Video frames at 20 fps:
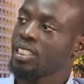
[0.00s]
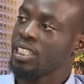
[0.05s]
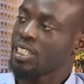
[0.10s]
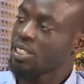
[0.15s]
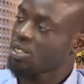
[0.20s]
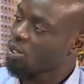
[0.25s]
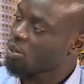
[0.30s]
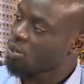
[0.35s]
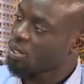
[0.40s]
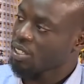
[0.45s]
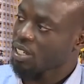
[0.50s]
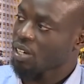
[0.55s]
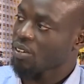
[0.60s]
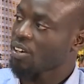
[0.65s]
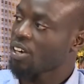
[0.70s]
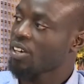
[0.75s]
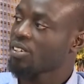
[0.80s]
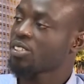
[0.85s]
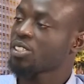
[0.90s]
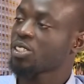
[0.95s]
He's always
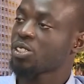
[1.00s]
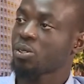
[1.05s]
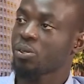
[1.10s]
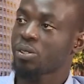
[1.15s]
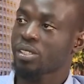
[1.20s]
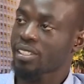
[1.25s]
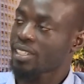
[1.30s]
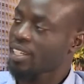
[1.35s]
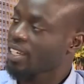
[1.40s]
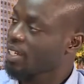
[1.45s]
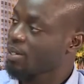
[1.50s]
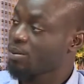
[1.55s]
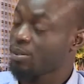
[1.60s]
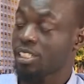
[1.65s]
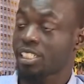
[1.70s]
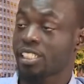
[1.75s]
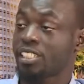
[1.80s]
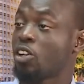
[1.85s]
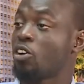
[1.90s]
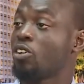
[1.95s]
around. She's always telling
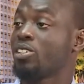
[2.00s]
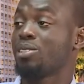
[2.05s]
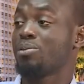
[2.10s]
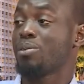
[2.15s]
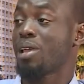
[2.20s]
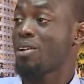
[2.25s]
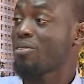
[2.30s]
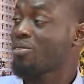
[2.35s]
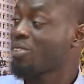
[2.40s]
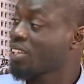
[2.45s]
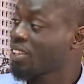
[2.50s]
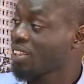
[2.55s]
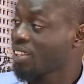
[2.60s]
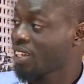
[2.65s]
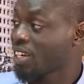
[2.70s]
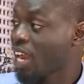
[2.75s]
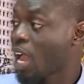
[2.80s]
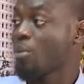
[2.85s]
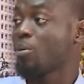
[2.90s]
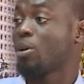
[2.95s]
me. She tells him
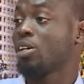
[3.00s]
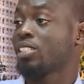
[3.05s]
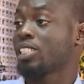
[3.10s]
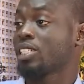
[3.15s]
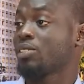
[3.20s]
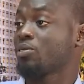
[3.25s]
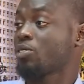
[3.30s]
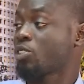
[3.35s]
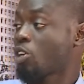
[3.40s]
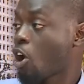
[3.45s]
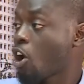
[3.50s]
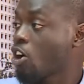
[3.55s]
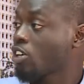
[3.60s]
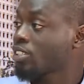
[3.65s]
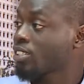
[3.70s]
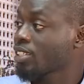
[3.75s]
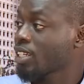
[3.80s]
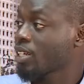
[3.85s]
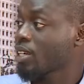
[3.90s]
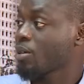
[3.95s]
everything about even
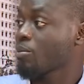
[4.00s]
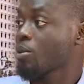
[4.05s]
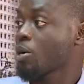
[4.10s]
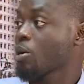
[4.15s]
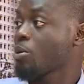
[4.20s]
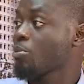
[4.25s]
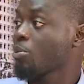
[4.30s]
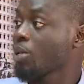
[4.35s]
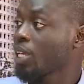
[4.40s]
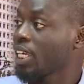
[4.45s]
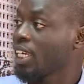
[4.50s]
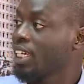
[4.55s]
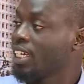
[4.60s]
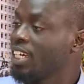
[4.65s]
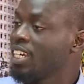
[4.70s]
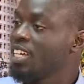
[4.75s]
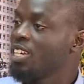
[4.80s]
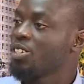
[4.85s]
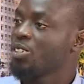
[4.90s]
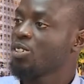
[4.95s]
us and about me,
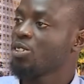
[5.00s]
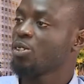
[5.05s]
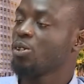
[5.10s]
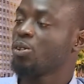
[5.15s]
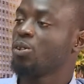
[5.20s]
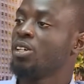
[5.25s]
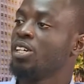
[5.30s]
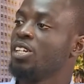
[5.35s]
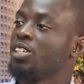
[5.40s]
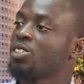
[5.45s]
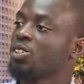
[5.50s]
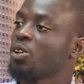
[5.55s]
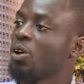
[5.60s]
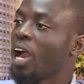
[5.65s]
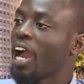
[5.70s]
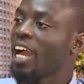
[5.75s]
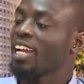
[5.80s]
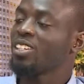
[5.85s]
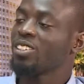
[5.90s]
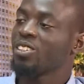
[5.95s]
you know.
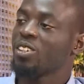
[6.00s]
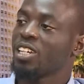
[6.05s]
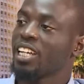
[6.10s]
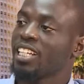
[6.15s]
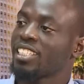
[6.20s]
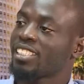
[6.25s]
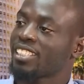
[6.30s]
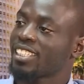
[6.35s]
So I don't know.